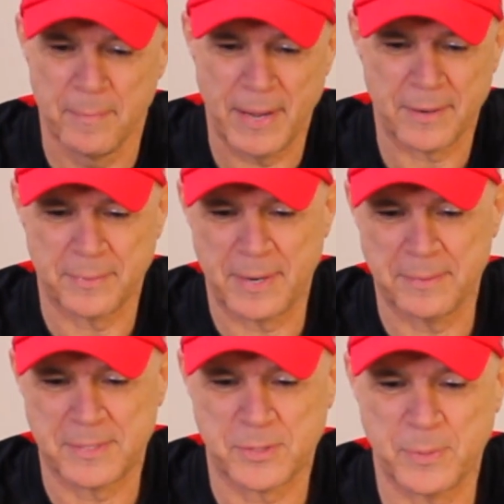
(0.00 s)
back when I
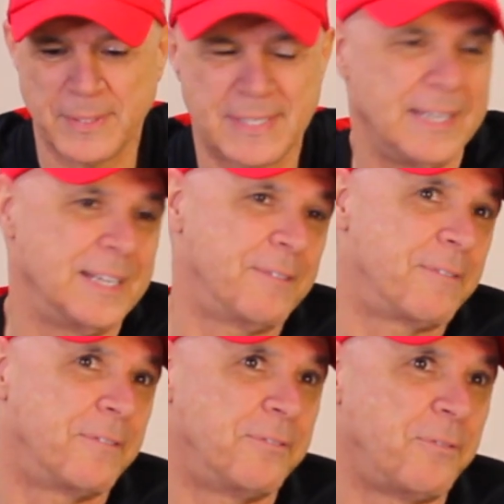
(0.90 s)
was
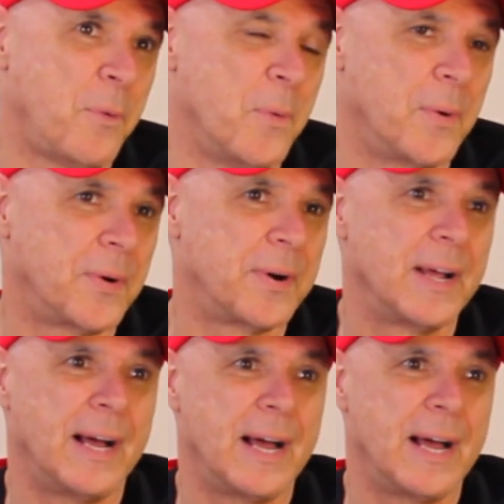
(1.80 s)
twenty-four.